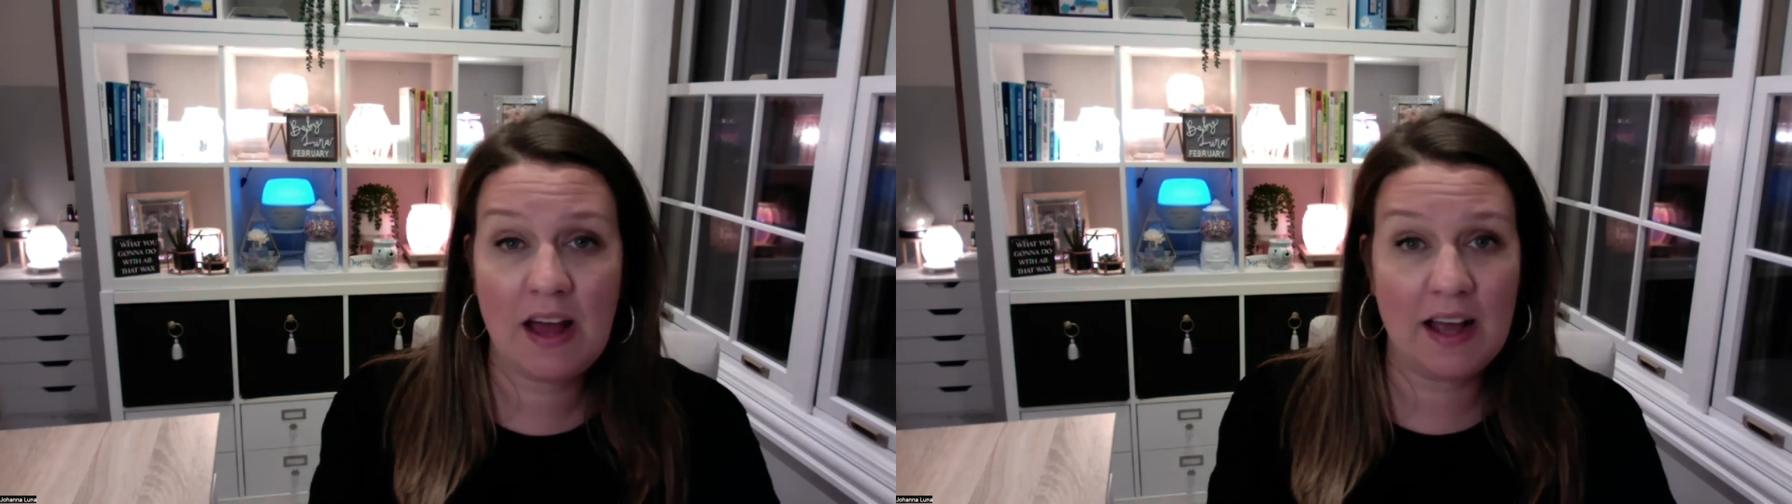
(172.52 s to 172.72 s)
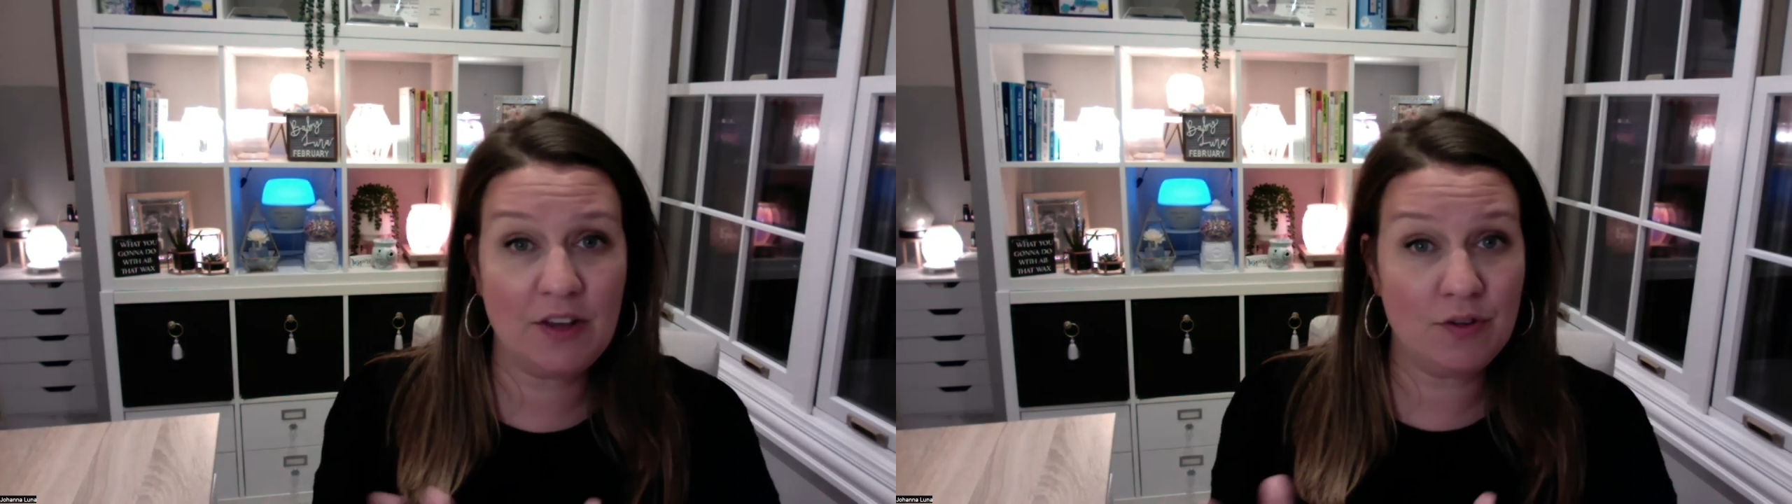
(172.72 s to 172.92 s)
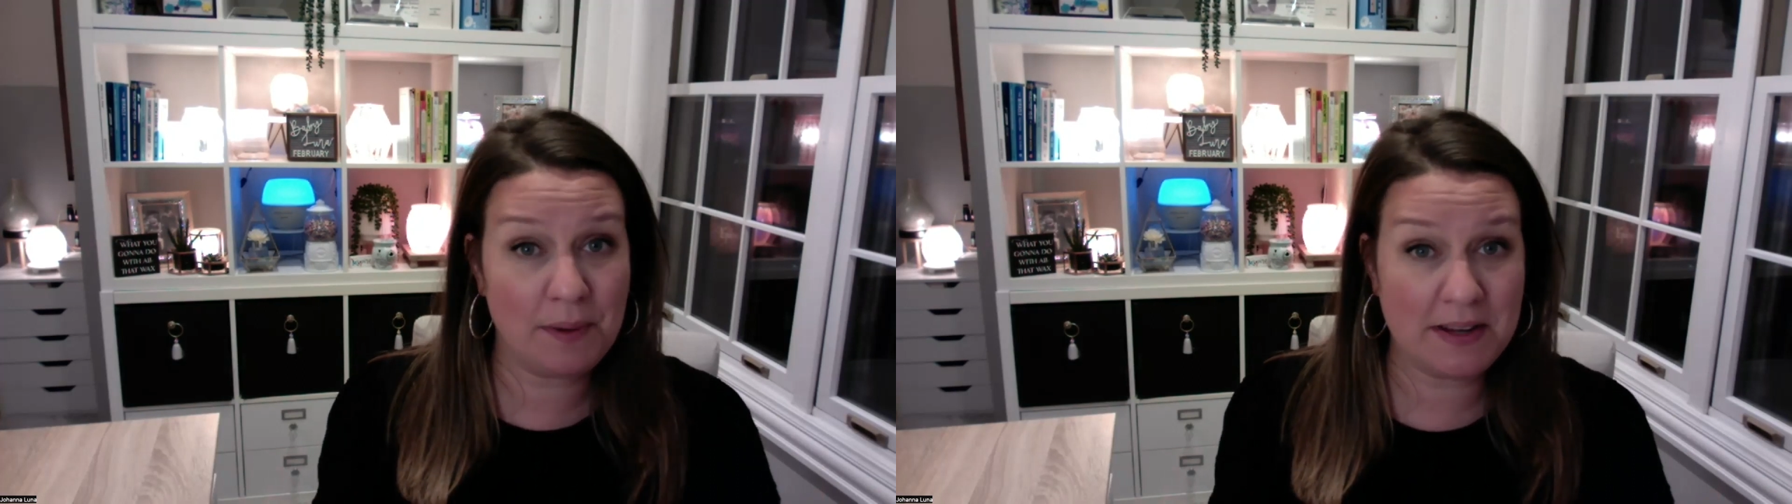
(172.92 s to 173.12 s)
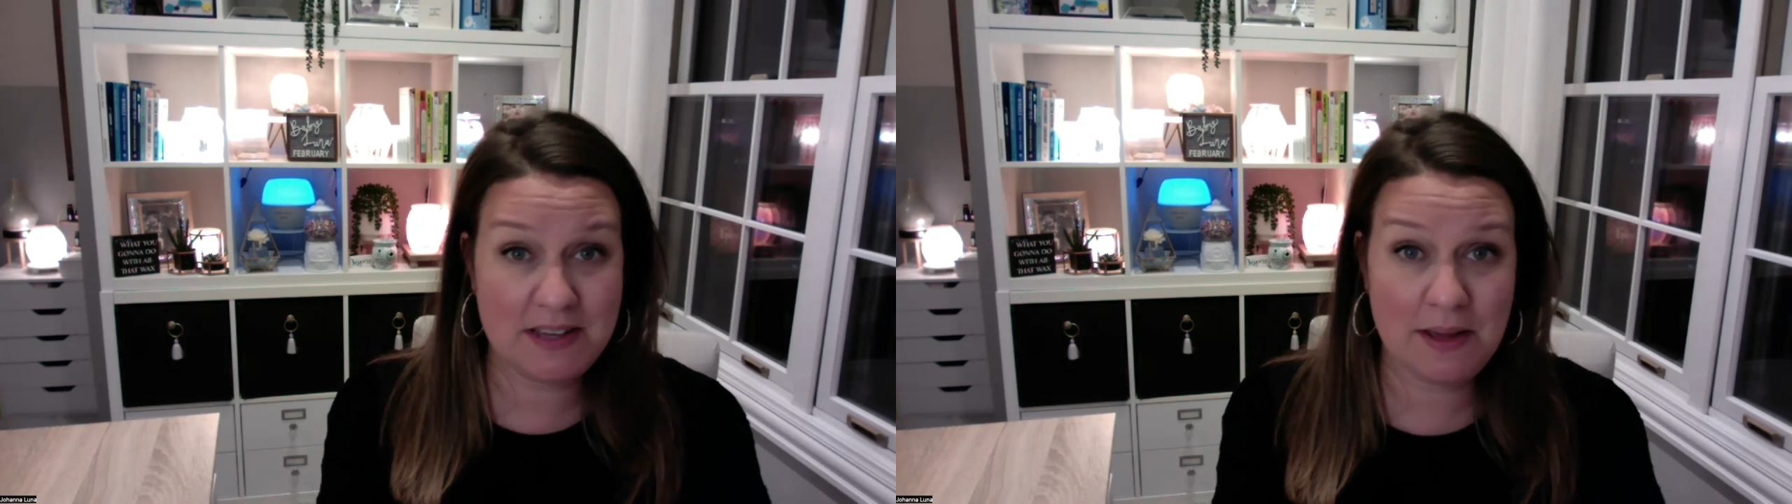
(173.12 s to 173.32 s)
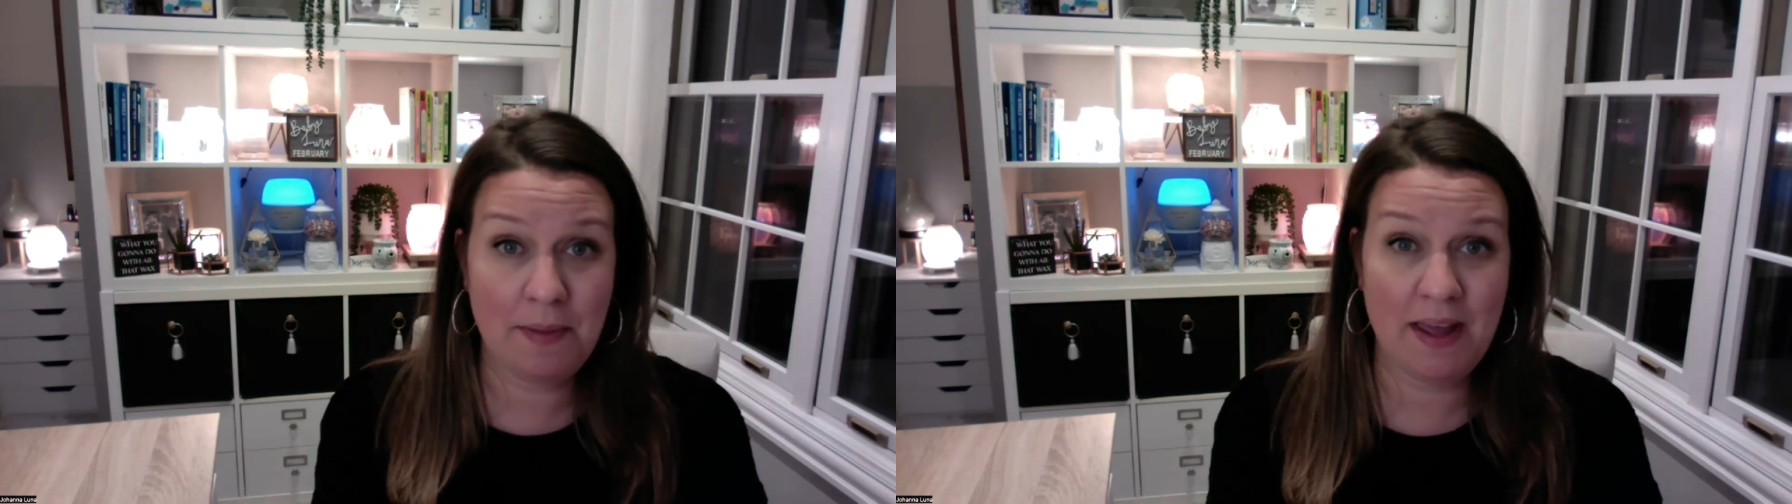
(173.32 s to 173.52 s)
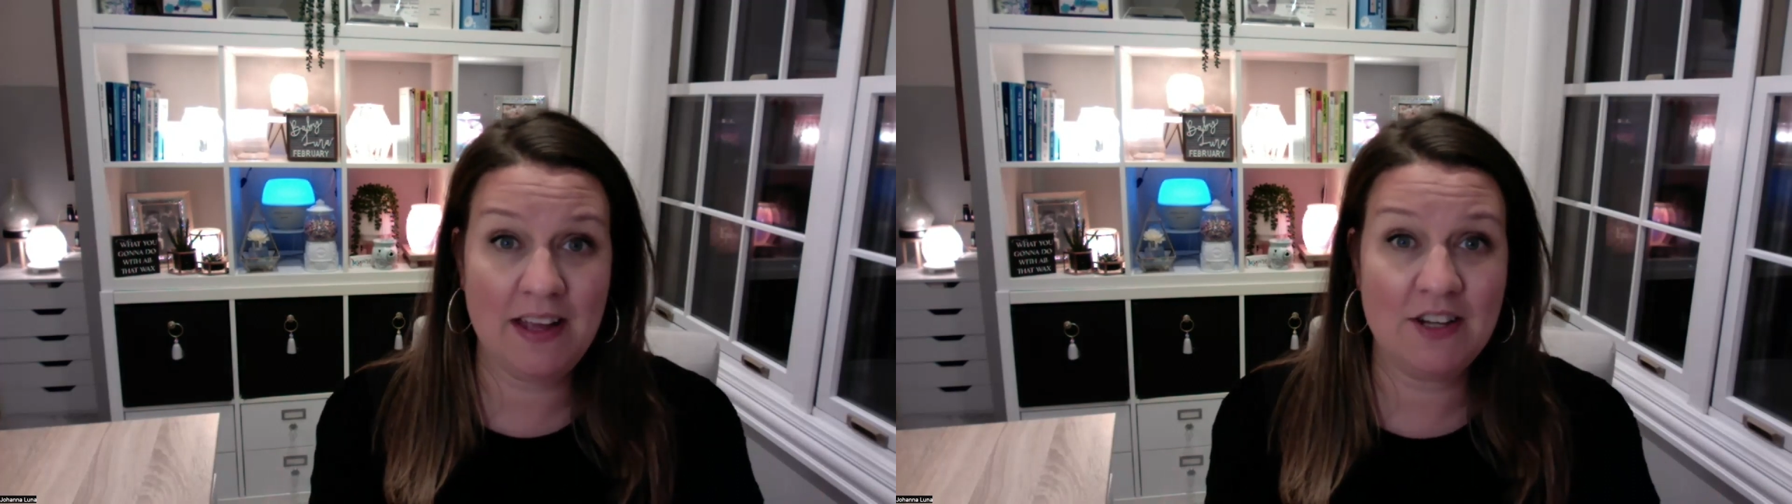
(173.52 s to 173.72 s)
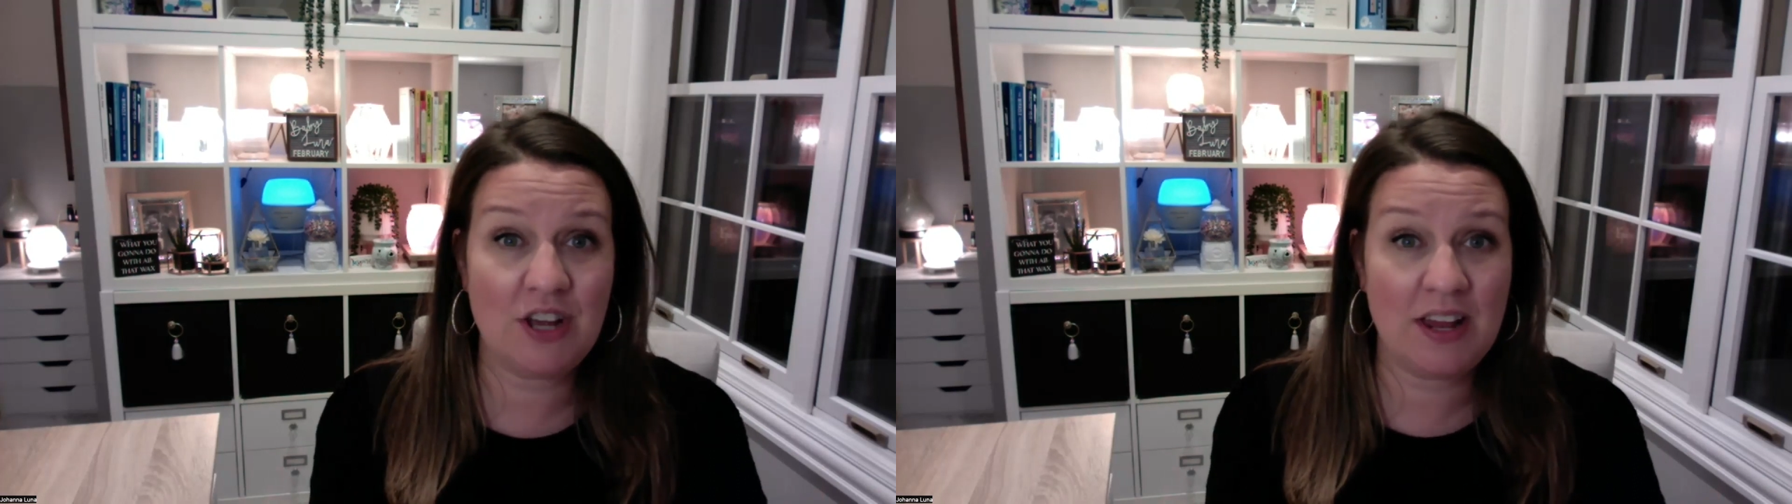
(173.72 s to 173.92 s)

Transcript: I use my team page